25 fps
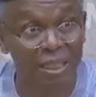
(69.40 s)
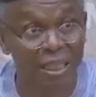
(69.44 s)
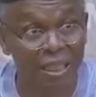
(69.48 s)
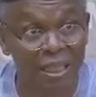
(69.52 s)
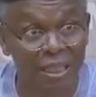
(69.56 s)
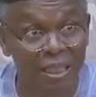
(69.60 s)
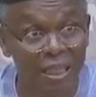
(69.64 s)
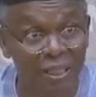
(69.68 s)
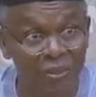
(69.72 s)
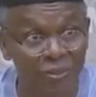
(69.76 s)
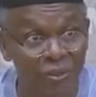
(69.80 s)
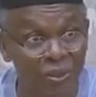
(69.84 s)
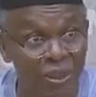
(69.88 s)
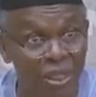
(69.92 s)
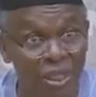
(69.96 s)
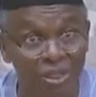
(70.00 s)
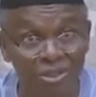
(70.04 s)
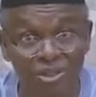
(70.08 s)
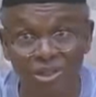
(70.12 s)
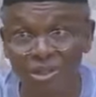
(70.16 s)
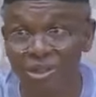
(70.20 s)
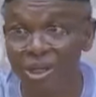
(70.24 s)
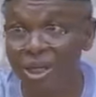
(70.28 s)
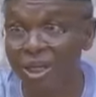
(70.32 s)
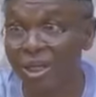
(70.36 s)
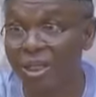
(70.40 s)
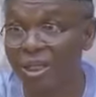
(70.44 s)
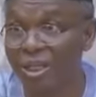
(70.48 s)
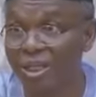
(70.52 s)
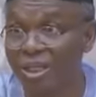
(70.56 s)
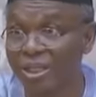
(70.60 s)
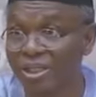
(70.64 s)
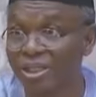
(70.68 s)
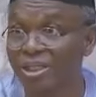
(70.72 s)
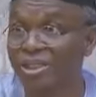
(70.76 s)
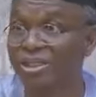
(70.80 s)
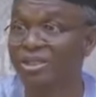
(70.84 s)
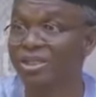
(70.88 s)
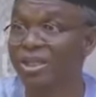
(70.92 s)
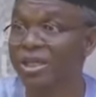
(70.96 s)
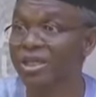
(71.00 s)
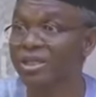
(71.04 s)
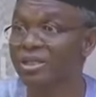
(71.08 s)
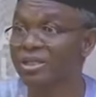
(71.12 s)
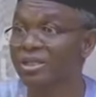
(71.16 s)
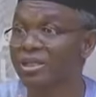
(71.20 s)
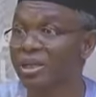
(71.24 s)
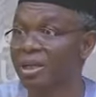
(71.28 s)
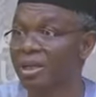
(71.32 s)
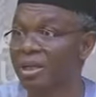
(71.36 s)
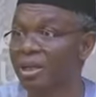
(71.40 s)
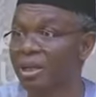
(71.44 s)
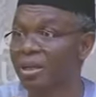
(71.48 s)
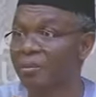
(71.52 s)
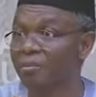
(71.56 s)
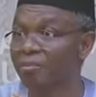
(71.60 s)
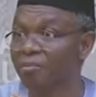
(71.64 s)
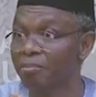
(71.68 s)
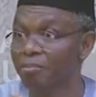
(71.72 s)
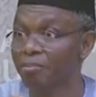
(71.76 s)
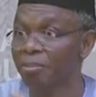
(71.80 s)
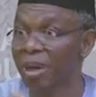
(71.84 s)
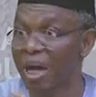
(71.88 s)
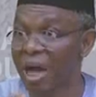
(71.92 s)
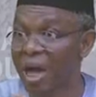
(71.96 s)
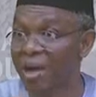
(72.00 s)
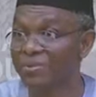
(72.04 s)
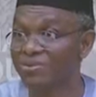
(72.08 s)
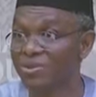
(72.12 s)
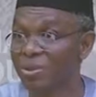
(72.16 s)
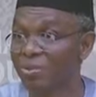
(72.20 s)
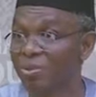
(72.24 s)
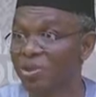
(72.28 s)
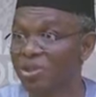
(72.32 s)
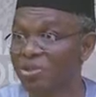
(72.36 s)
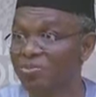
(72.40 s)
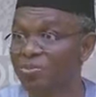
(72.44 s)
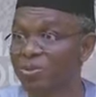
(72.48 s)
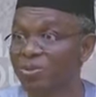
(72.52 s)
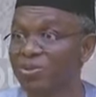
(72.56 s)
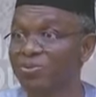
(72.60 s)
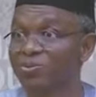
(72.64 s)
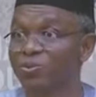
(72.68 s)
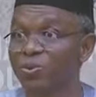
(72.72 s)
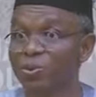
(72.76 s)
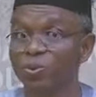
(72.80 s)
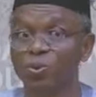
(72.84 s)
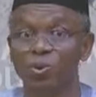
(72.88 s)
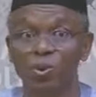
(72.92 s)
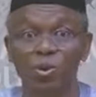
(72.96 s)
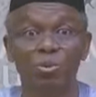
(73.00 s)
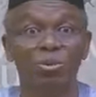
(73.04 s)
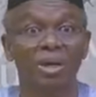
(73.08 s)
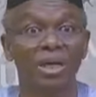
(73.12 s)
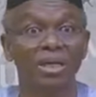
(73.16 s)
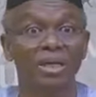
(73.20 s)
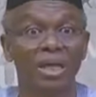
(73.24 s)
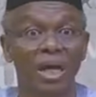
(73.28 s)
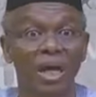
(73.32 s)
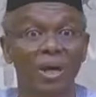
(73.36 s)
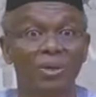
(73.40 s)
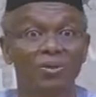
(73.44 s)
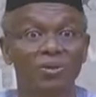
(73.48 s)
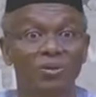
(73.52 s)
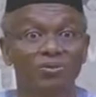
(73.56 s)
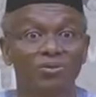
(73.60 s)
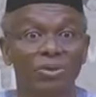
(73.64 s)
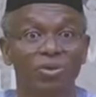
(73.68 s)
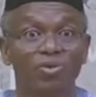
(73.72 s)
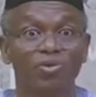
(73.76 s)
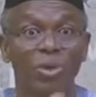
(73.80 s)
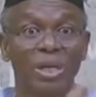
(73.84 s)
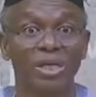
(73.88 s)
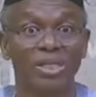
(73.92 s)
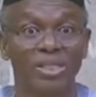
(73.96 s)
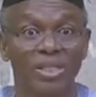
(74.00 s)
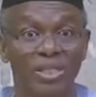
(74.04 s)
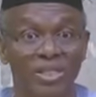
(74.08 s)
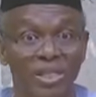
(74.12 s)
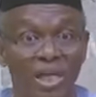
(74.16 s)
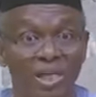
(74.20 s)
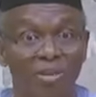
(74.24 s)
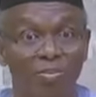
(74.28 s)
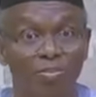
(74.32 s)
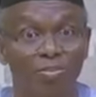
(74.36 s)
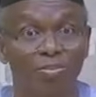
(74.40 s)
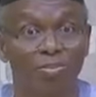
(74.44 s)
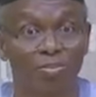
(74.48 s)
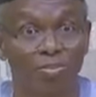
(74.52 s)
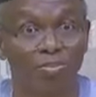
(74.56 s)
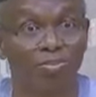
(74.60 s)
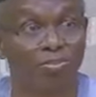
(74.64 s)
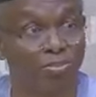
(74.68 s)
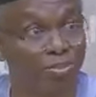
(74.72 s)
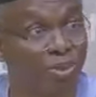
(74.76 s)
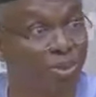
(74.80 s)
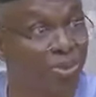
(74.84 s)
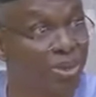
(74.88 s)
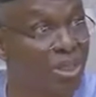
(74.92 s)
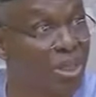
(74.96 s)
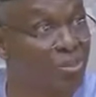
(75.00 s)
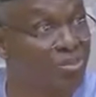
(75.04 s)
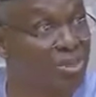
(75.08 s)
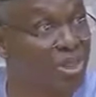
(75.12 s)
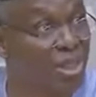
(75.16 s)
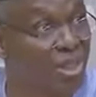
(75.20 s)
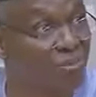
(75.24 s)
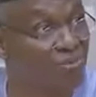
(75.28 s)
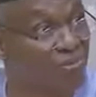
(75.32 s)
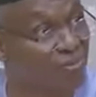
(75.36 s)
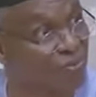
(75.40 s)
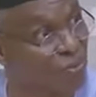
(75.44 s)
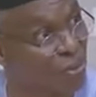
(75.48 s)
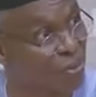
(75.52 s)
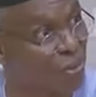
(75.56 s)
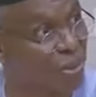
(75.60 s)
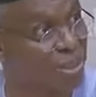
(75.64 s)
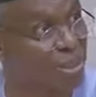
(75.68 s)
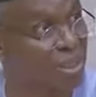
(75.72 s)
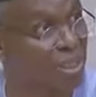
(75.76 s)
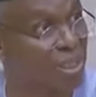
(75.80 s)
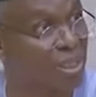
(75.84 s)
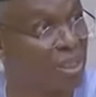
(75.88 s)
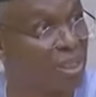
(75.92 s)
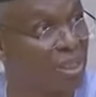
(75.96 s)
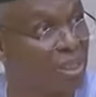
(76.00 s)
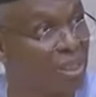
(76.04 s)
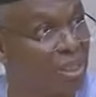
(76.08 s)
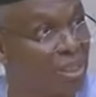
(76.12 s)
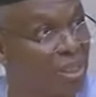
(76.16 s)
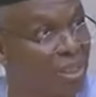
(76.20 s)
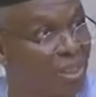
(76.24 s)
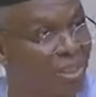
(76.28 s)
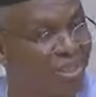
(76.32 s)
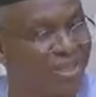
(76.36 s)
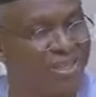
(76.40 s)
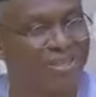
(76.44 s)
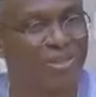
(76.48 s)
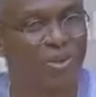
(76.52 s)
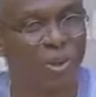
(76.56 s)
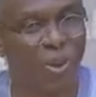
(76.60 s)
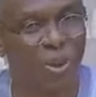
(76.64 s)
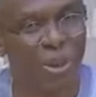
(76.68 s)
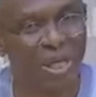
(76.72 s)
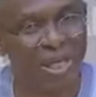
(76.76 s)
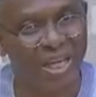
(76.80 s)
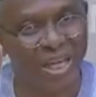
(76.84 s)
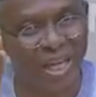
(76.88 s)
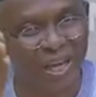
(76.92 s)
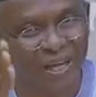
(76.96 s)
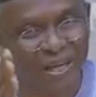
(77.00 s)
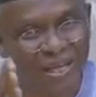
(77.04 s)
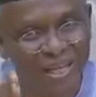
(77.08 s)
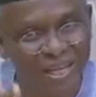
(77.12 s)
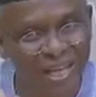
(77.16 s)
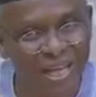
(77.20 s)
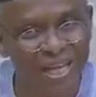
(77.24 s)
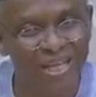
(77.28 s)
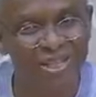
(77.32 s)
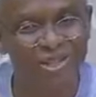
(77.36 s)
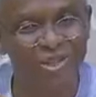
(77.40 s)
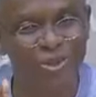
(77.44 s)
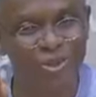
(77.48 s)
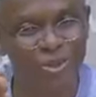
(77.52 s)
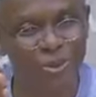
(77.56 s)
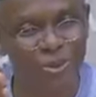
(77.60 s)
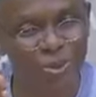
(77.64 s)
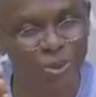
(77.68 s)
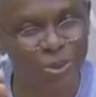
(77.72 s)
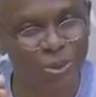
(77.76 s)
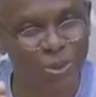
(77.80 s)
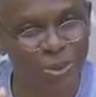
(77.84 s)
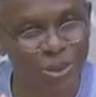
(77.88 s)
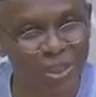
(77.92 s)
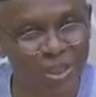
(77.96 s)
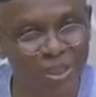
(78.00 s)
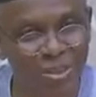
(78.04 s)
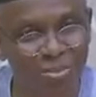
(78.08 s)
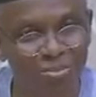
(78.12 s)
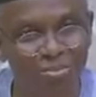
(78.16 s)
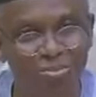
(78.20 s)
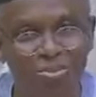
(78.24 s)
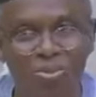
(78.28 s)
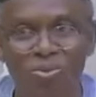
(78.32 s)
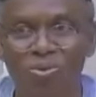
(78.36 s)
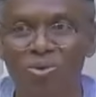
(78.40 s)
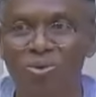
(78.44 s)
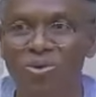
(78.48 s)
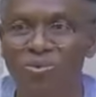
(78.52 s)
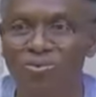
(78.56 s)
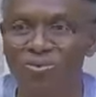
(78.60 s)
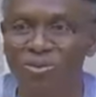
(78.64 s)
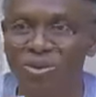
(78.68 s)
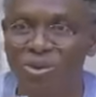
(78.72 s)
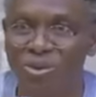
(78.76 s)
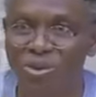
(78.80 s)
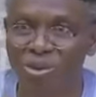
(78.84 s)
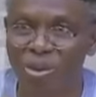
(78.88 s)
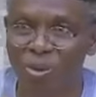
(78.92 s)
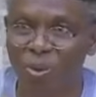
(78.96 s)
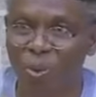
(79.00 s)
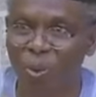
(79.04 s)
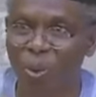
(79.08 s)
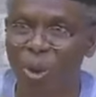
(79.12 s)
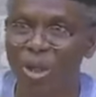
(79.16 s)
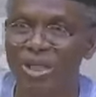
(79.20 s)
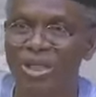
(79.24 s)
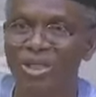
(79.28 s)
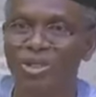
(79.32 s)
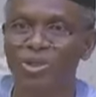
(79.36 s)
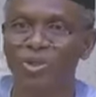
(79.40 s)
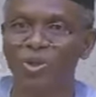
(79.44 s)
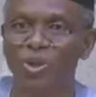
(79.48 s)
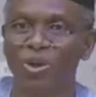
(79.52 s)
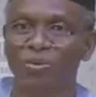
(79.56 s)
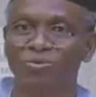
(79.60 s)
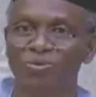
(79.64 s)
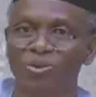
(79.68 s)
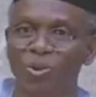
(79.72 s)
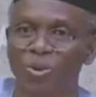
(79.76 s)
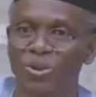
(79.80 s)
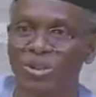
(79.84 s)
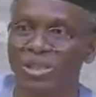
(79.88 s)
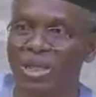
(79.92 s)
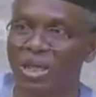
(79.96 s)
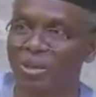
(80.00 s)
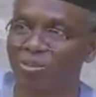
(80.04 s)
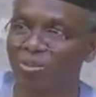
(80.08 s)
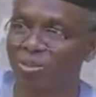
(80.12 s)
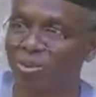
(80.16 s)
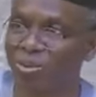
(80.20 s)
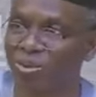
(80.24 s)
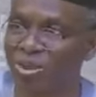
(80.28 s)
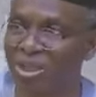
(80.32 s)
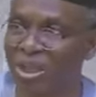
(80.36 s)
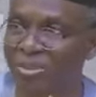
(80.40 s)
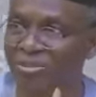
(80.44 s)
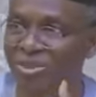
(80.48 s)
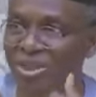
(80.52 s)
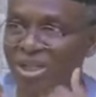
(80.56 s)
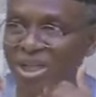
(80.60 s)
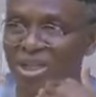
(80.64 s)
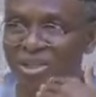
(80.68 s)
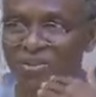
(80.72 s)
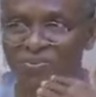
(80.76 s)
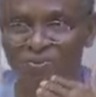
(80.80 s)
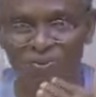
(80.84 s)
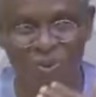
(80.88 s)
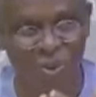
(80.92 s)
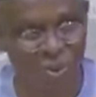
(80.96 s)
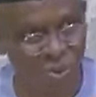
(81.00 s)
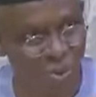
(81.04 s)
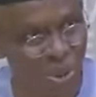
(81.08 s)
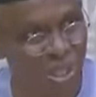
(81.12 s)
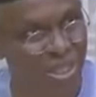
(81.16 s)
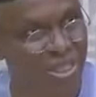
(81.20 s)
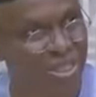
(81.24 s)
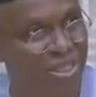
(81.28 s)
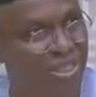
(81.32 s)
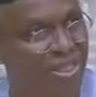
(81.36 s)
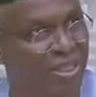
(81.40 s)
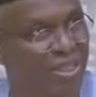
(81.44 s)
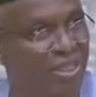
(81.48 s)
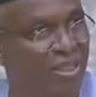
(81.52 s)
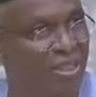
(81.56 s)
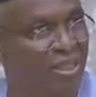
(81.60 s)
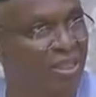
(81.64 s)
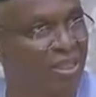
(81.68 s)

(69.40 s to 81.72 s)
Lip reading: in England or Nigeria. She's just perhaps the most beautiful woman out of the 20 that put themselves forward. So unless you improve the quality of those that put themselves forward,